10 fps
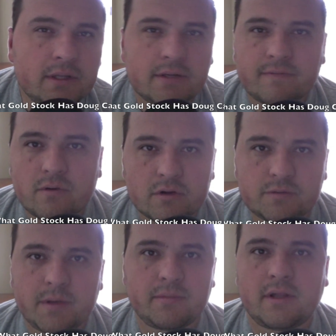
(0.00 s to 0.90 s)
And of course,
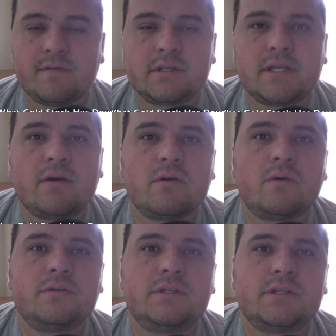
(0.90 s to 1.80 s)
people love to say how
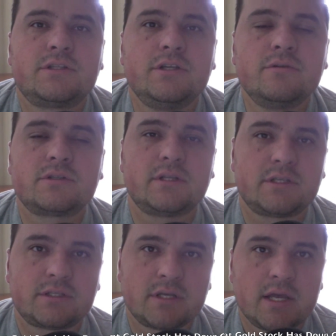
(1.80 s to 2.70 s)
gold's this
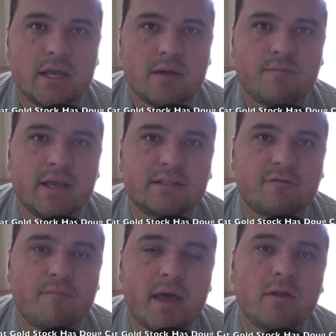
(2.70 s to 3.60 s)
useless piece
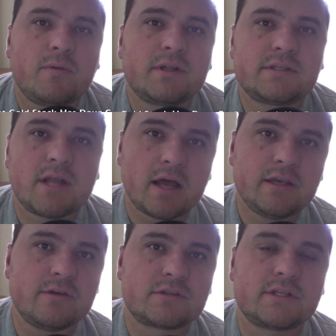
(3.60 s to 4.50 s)
of metal. Well, it's not
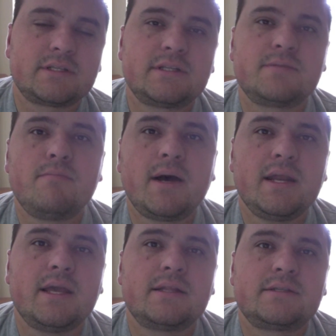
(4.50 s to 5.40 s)
useless. It's
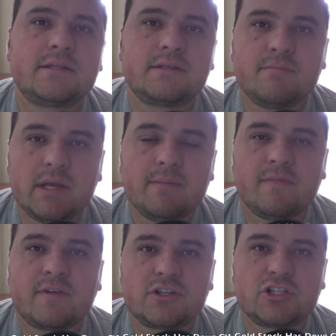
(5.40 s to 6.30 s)
money. It's a medium
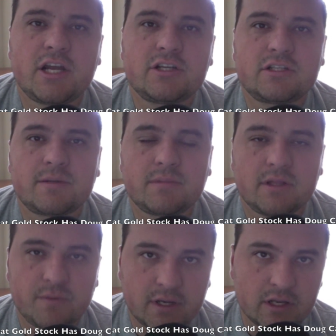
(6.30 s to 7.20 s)
of exchange. It's something
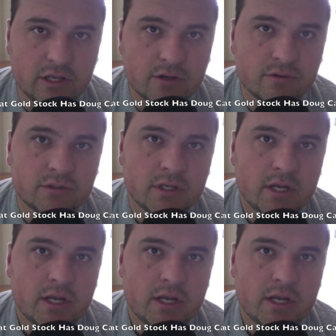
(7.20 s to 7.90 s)
that we can use